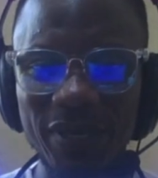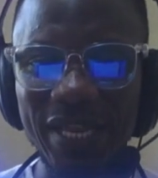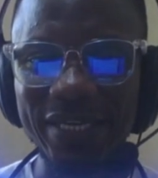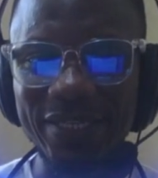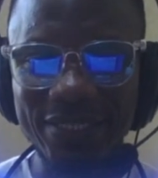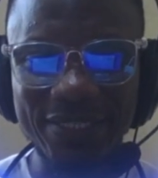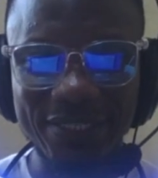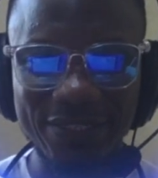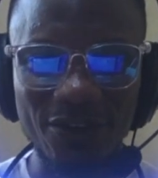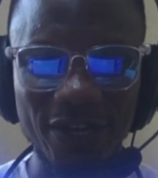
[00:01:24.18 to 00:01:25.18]
like
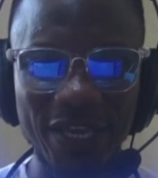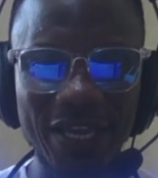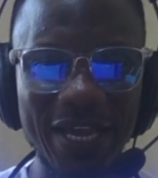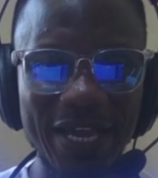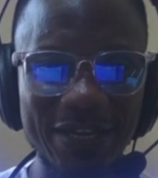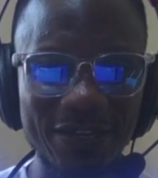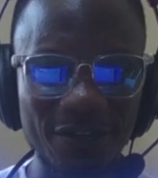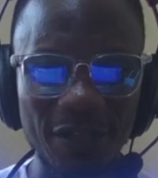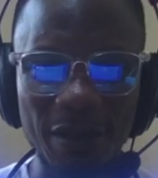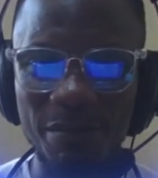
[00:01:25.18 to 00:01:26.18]
this, okay,
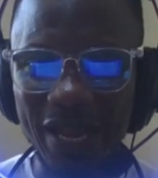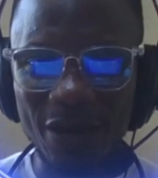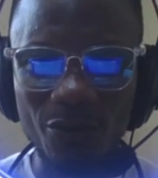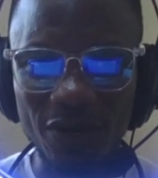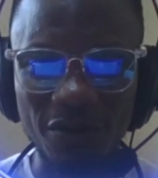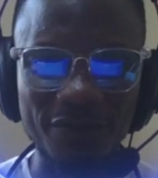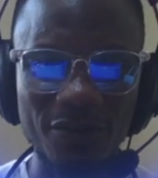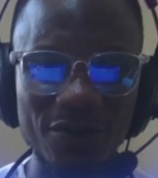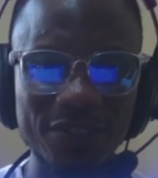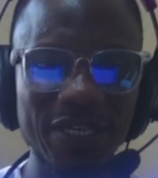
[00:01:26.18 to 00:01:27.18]
a blank one of
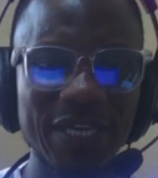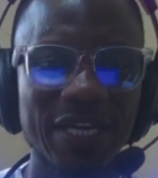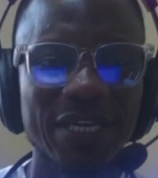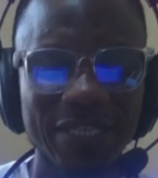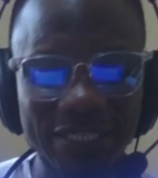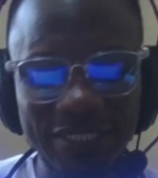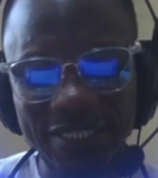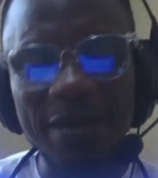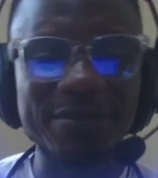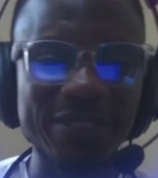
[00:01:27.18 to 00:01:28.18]
course. Just
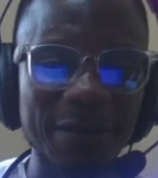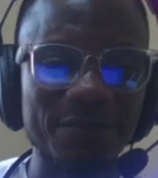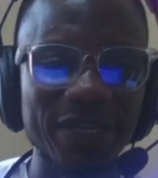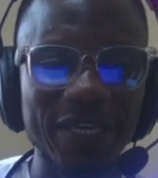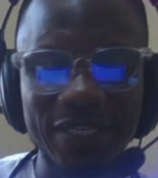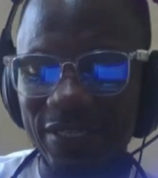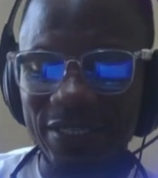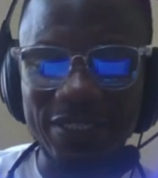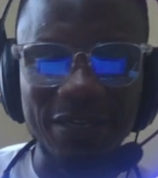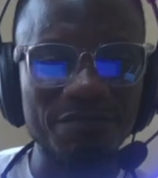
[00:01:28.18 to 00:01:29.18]
type something.
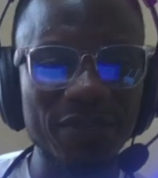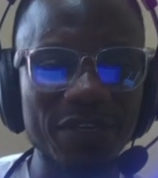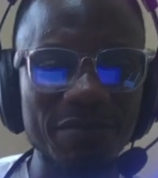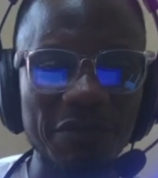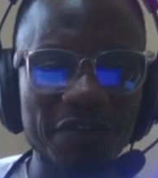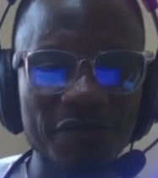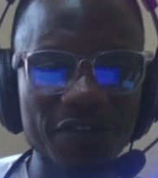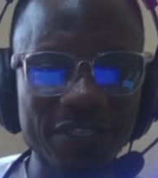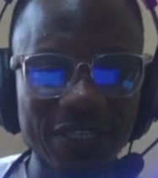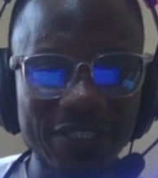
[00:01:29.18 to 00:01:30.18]
It can be my
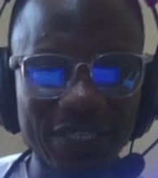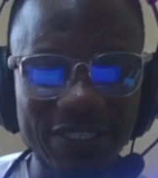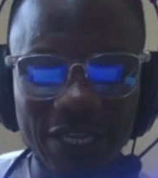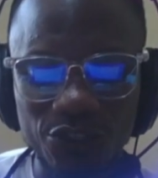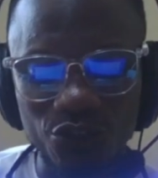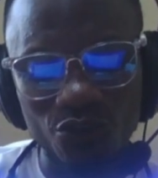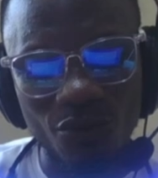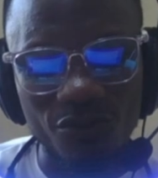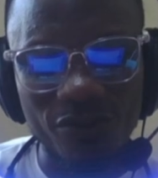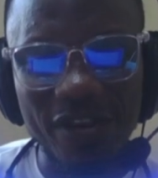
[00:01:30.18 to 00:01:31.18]
favorite sentence that you know
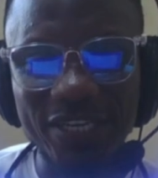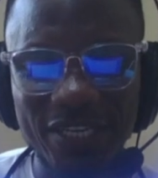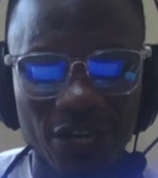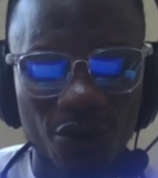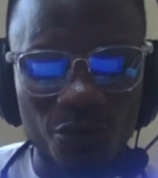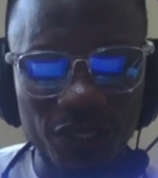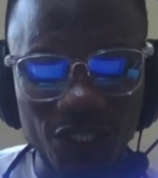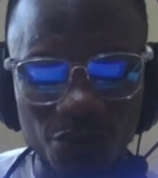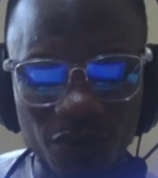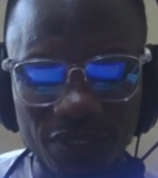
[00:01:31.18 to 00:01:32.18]
already, which
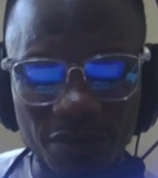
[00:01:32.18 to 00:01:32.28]
is what the